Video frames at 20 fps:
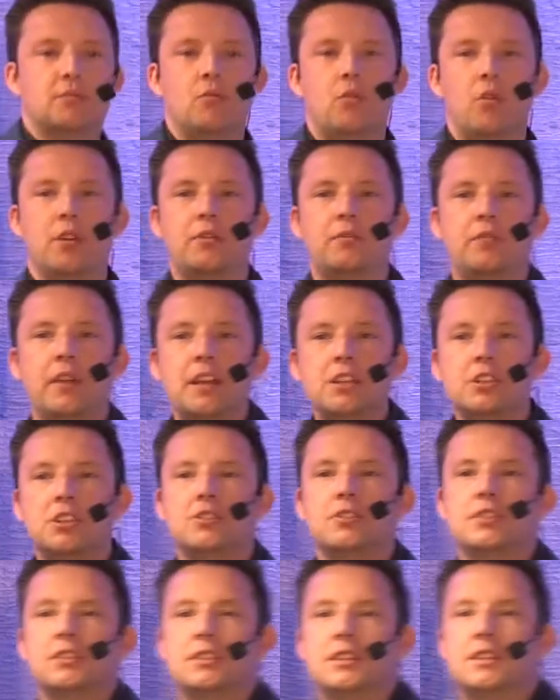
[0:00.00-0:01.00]
it more
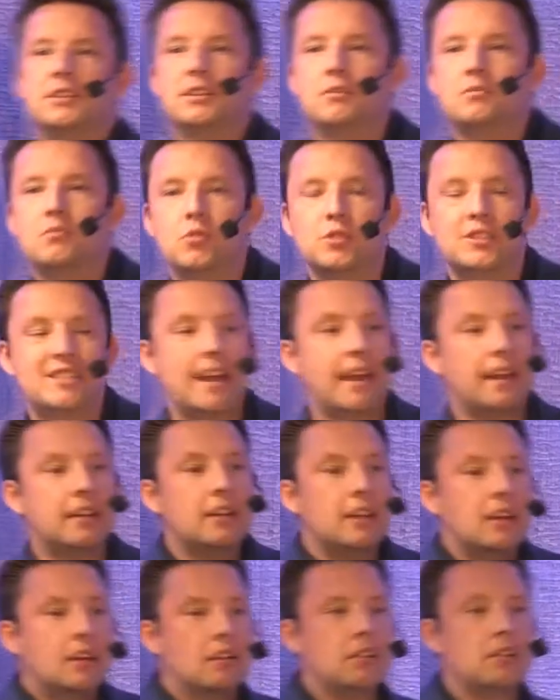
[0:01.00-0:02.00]
adventurous? Is it more
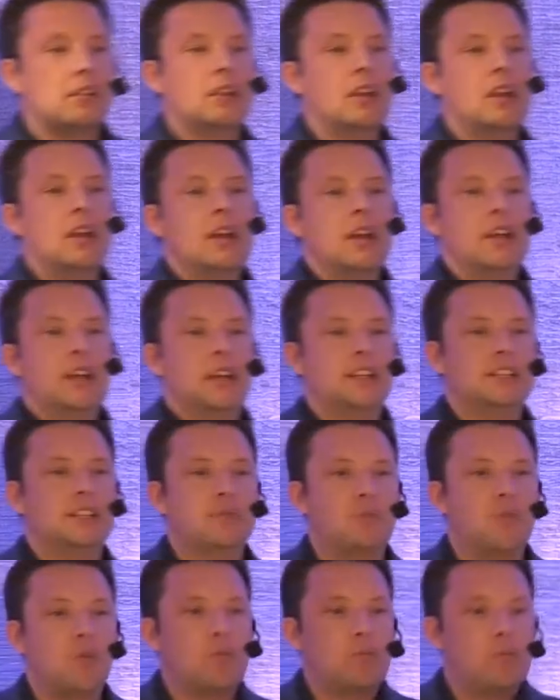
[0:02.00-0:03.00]
technical? Is
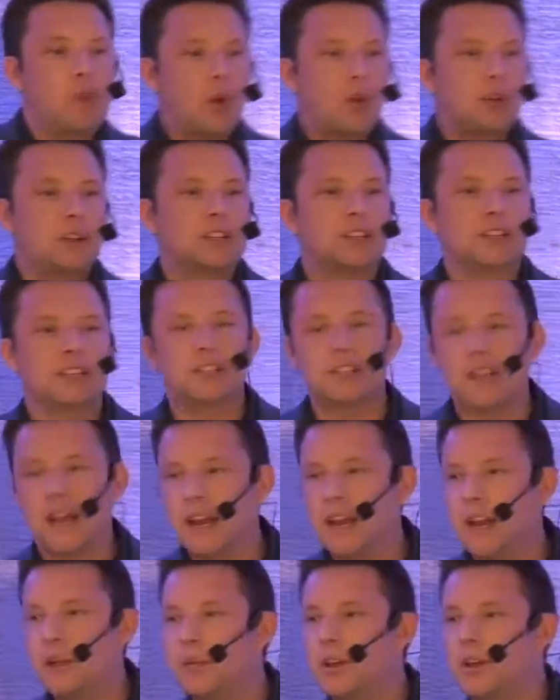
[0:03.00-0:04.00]
it more bold? Is it
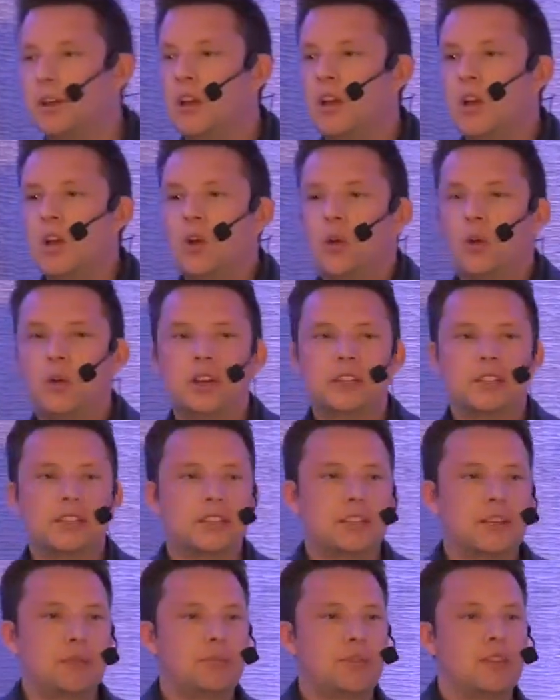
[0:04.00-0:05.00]
dynamic? Or is
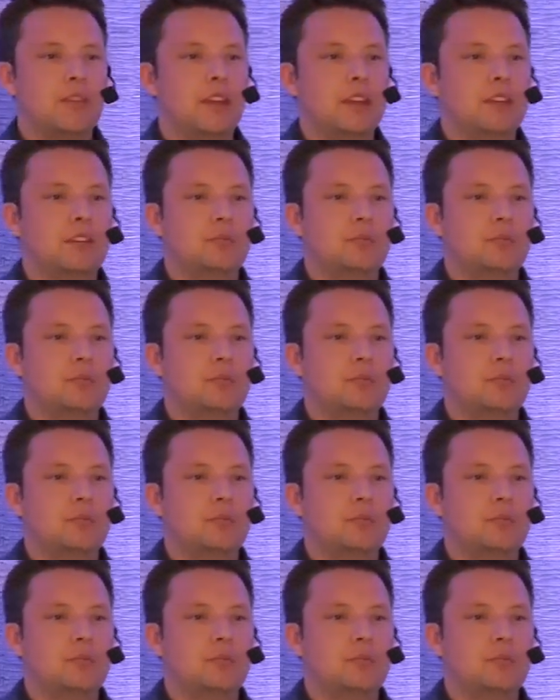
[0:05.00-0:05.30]
it something that